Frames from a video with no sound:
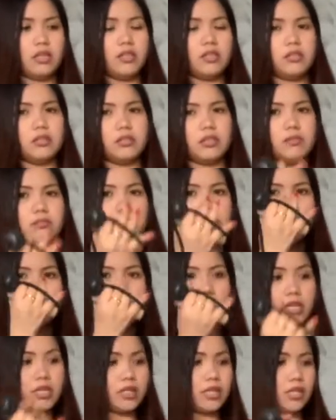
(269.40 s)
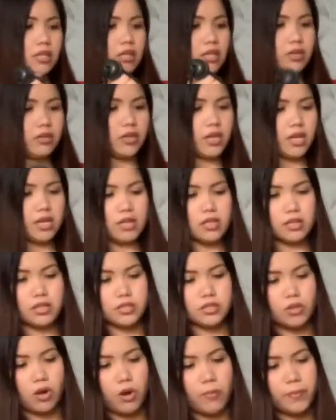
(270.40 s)
something like that. Okay, let's
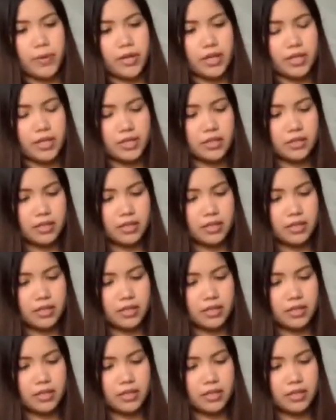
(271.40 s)
open it.